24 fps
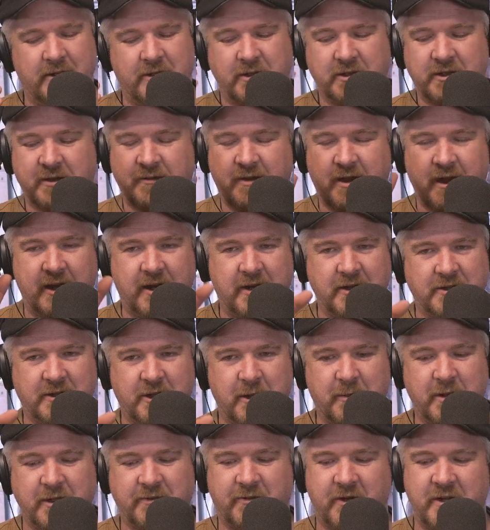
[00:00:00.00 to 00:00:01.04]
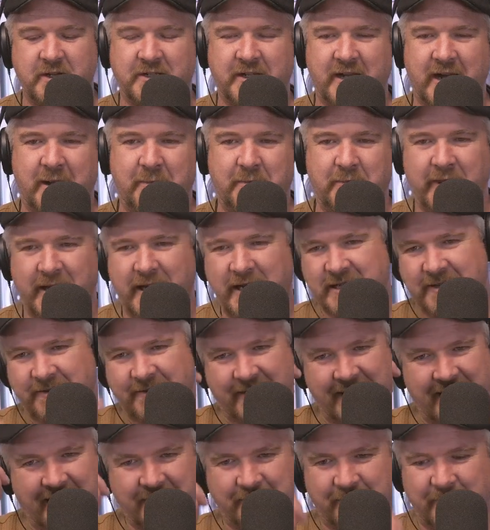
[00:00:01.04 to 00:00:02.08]
Joseph, thank you so much for your time. Blaise,
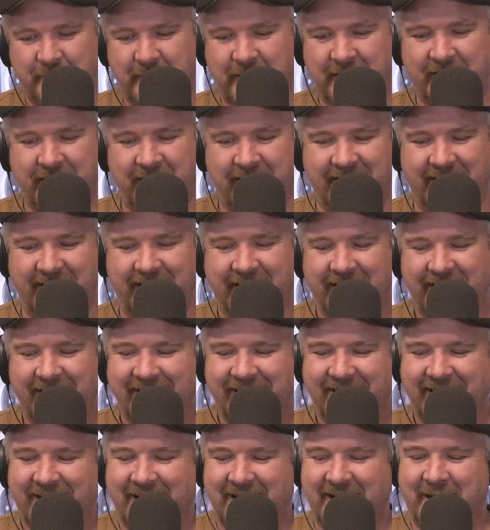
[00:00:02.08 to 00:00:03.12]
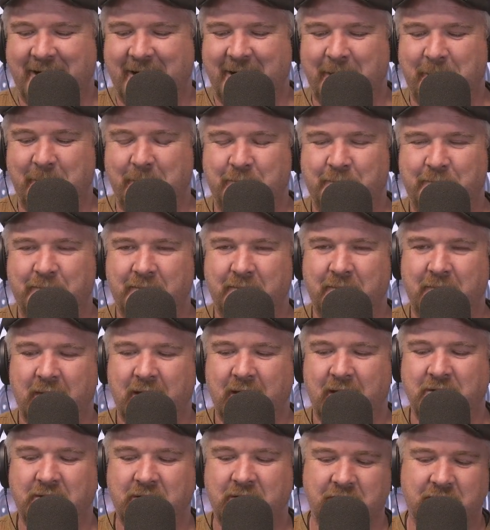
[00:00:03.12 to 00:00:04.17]
thanks for peeking in. And
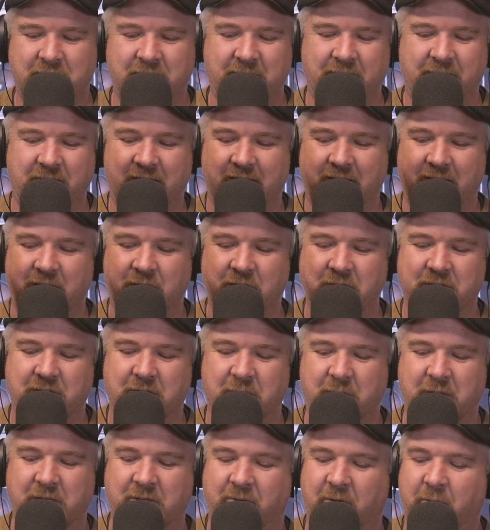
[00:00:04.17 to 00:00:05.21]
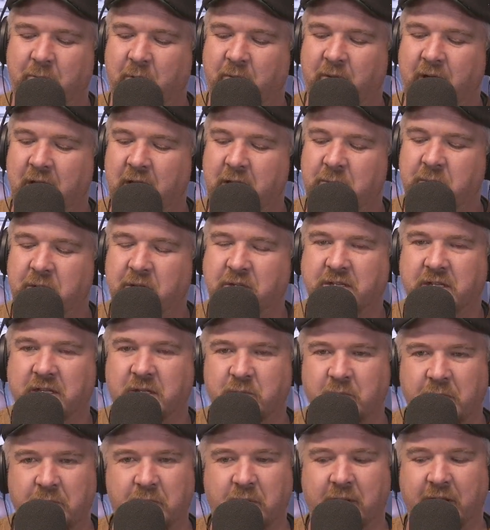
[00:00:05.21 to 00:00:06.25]
Joseph, thank you so much for providing the music that
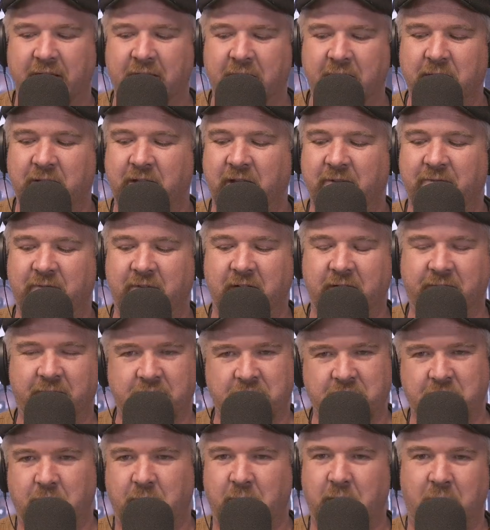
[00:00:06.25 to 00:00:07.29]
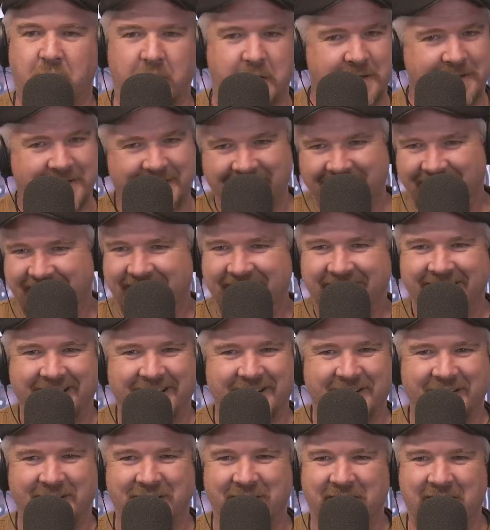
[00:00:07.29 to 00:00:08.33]
we played here at The Effect for so long.
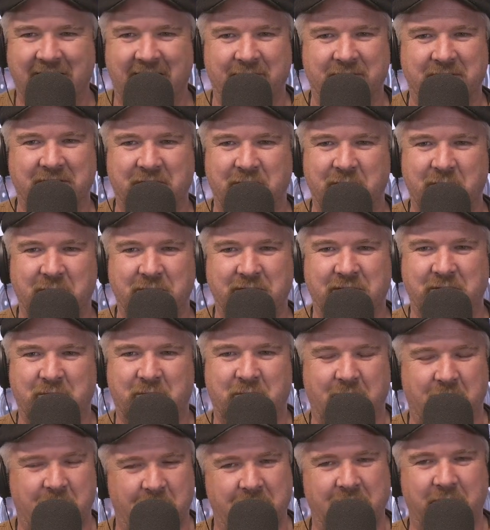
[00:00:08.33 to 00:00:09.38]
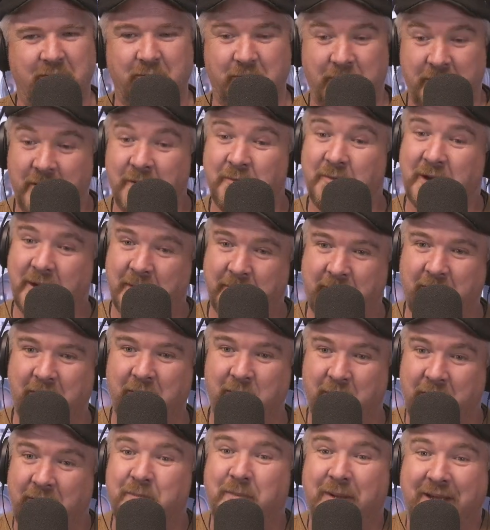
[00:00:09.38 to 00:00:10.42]
You gave us kudos as well. You've been a part.
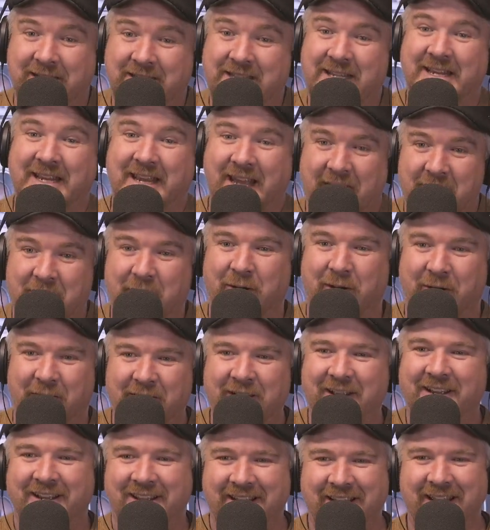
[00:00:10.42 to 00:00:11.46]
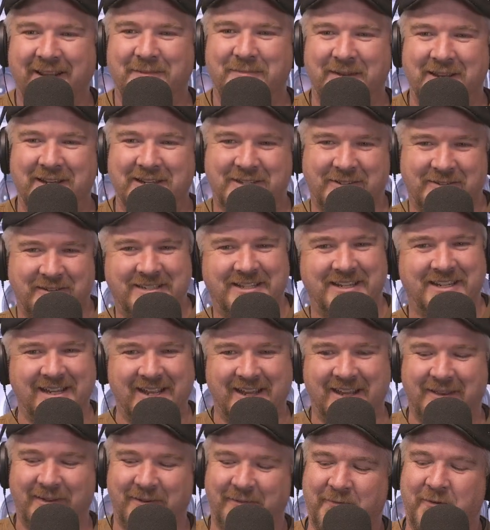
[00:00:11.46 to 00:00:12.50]
We've been together in ministry
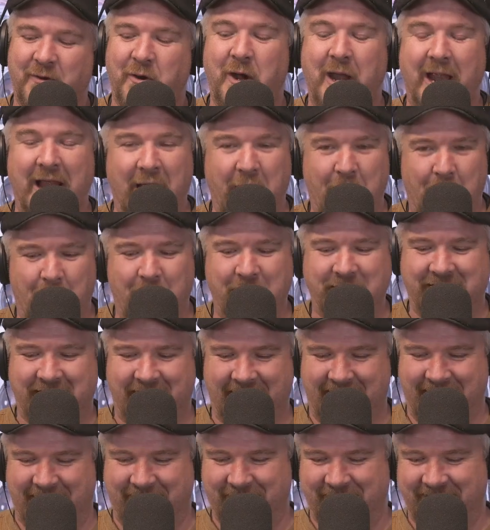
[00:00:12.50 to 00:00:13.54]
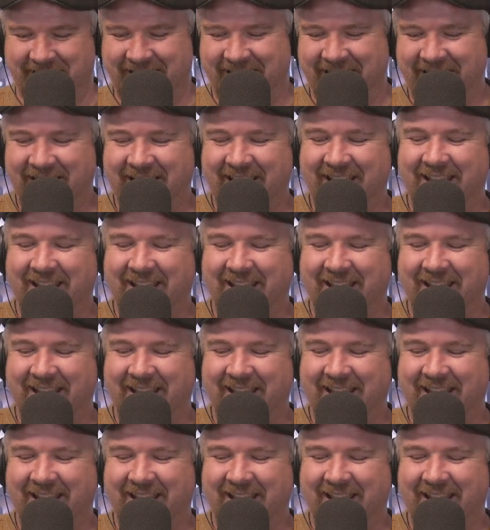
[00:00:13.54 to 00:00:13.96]
together for a long time.